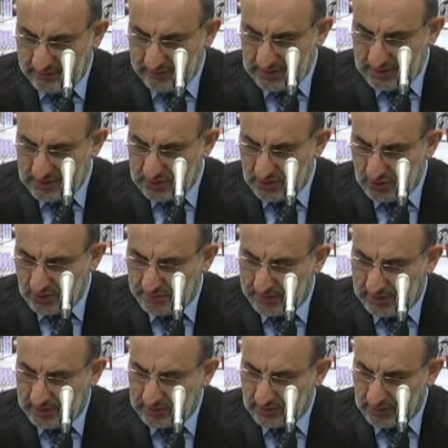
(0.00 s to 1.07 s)
if there is no
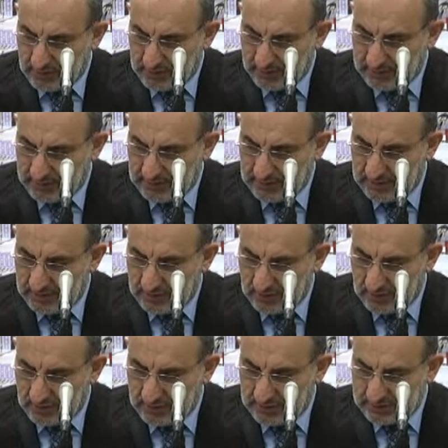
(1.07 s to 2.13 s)
blood on the body
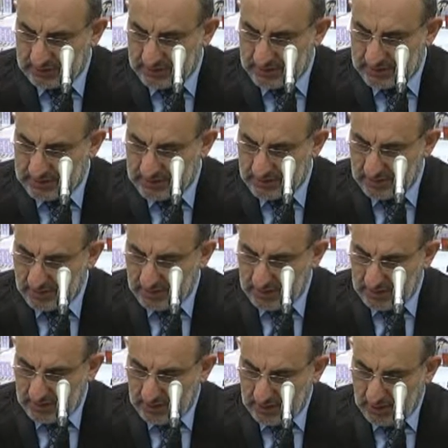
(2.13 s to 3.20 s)
or dress
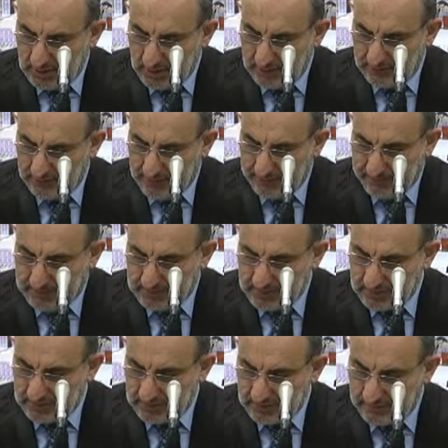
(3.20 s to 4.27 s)
of a
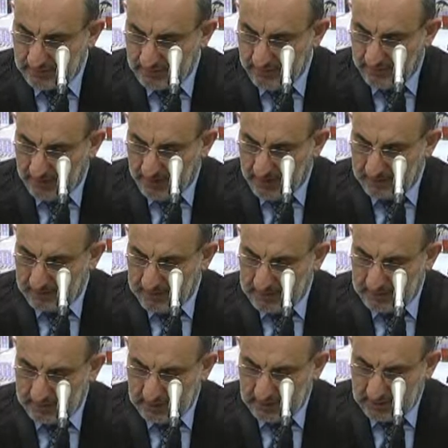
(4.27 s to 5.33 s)
person,
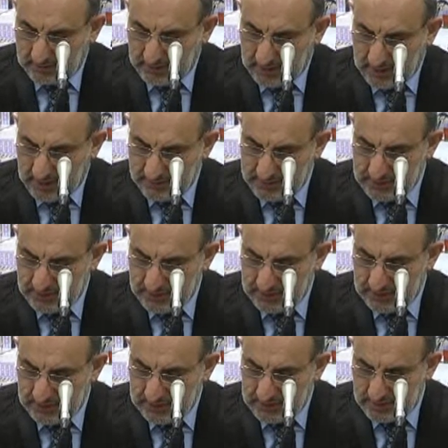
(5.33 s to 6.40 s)
but it becomes
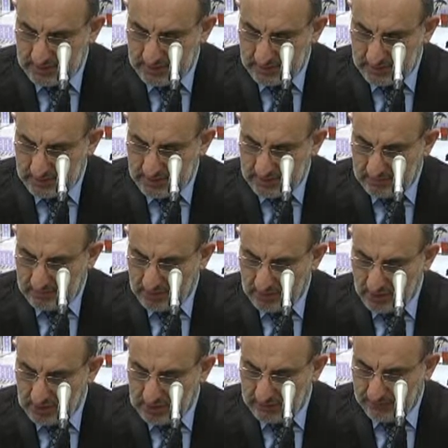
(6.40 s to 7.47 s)
najis
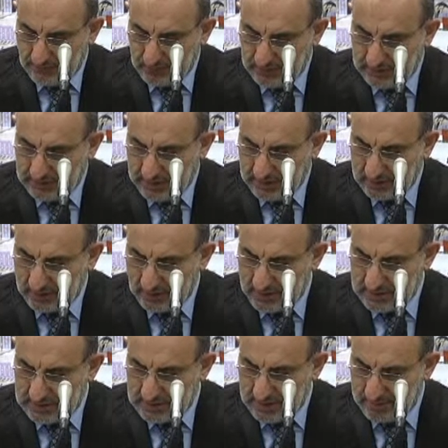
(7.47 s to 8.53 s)
because of contact
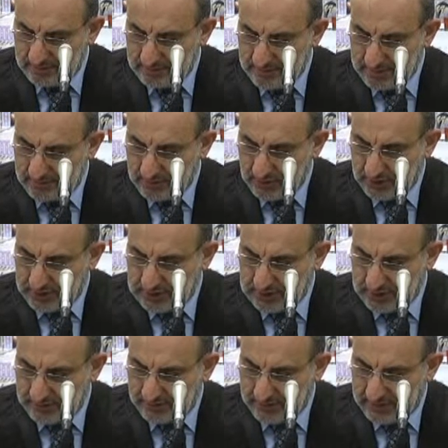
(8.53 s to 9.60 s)
with some
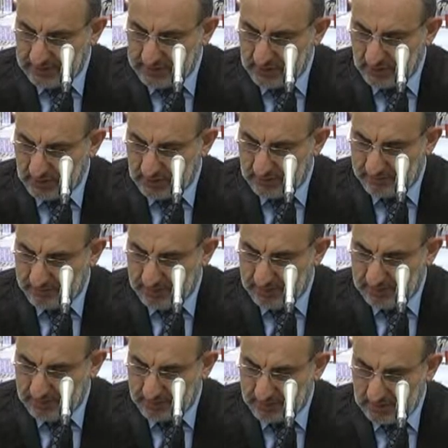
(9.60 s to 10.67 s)
moisture mixed with the
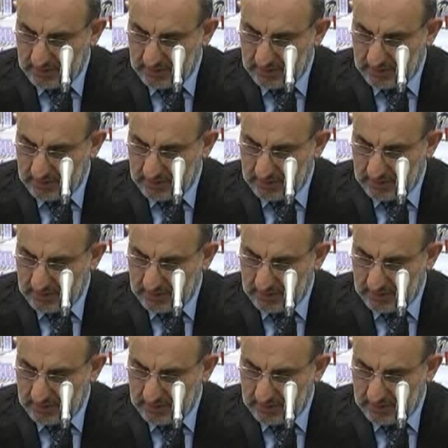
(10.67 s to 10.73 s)
blood,